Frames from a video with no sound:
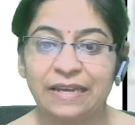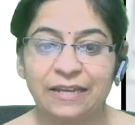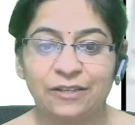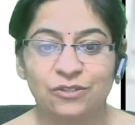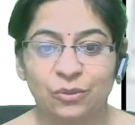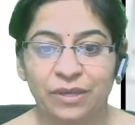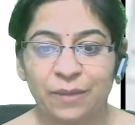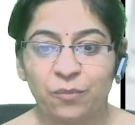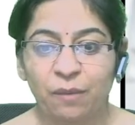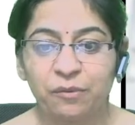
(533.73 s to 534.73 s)
So he
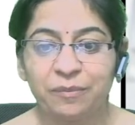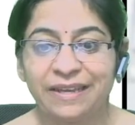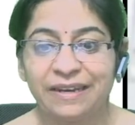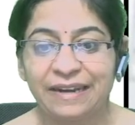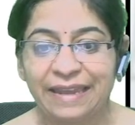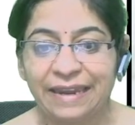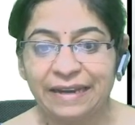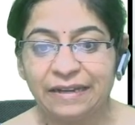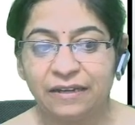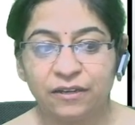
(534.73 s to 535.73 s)
probably
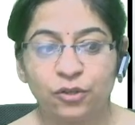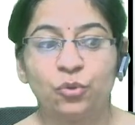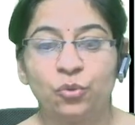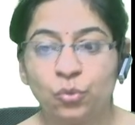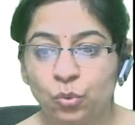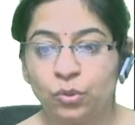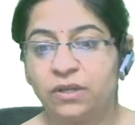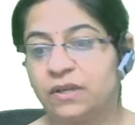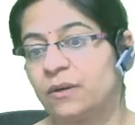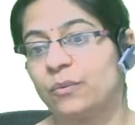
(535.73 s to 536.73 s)
reigned,
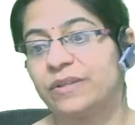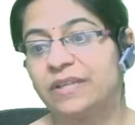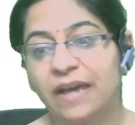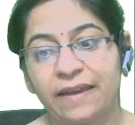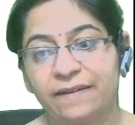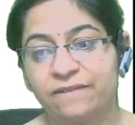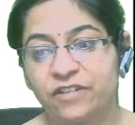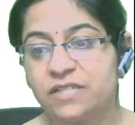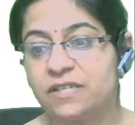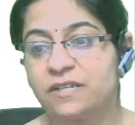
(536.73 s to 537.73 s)
ruled with an iron
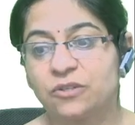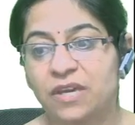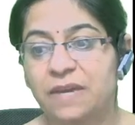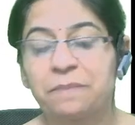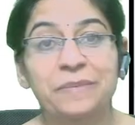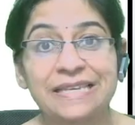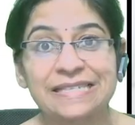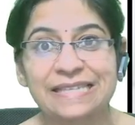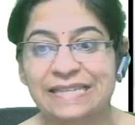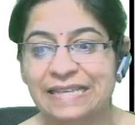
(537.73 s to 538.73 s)
fist to keep peace
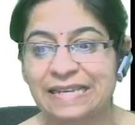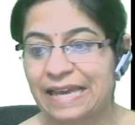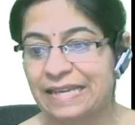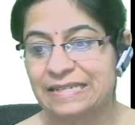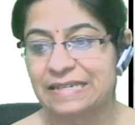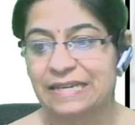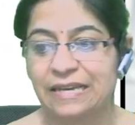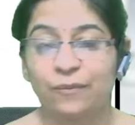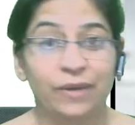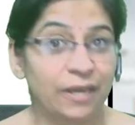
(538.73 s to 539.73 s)
in the land.
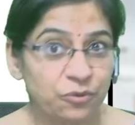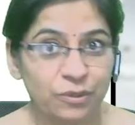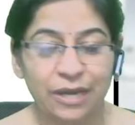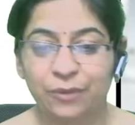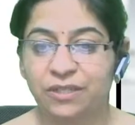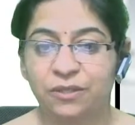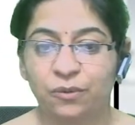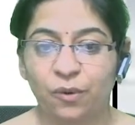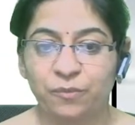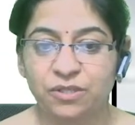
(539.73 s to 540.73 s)
We can rule out the other
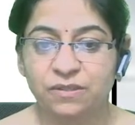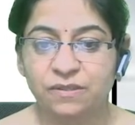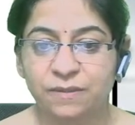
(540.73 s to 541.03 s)
options.